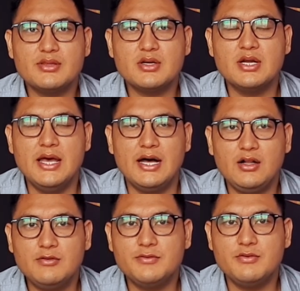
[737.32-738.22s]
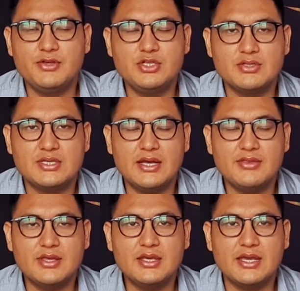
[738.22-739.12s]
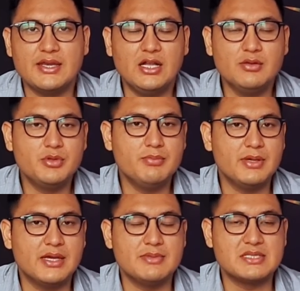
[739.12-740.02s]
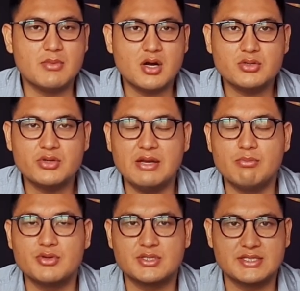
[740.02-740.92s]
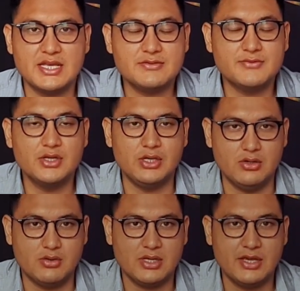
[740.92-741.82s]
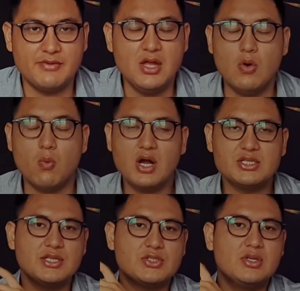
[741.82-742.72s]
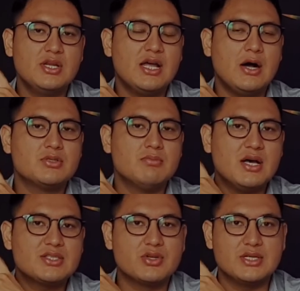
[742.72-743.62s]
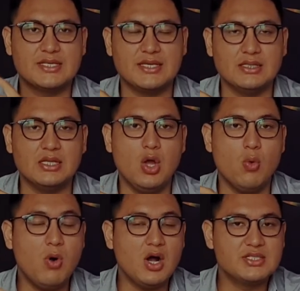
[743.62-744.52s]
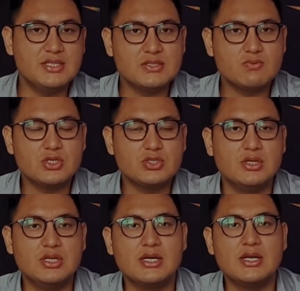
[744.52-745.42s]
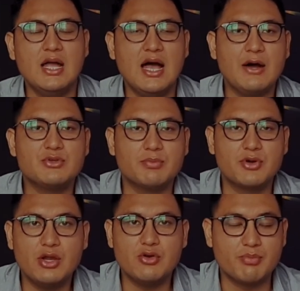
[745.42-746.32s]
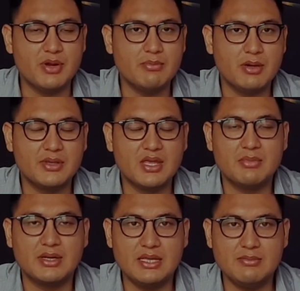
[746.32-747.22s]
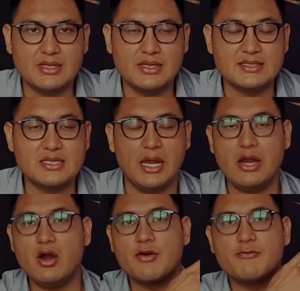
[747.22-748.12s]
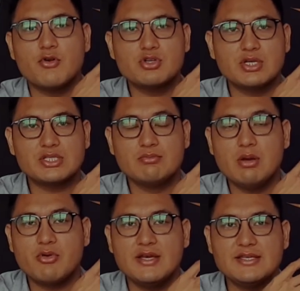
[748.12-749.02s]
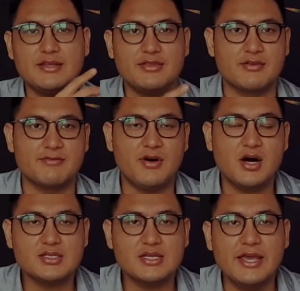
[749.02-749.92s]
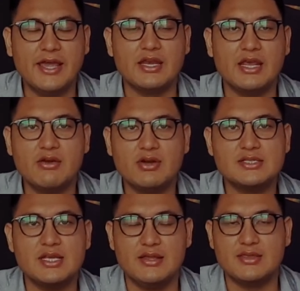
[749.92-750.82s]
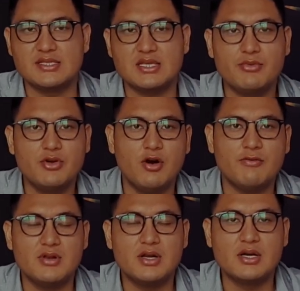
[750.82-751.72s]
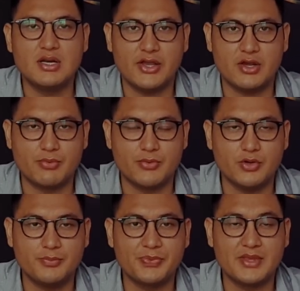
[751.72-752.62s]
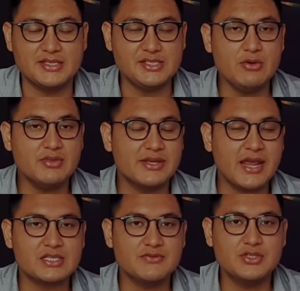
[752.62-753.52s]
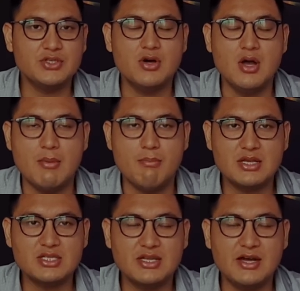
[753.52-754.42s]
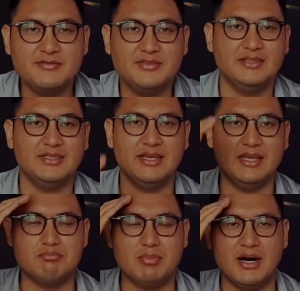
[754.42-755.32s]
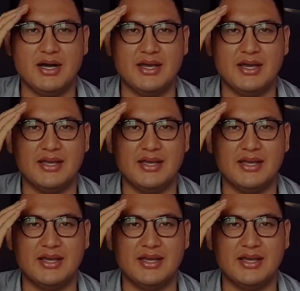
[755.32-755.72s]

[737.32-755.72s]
other helpful videos that I think can help you become smarter and more successful in your life. Watch this to learn how to master a skill. Watch this one to learn how to upgrade your brain by becoming limitless. Here are 4 tricks to memorize anything fast. And here is the summary of Learn Like a Pro. See you in the next video. Much love and bye.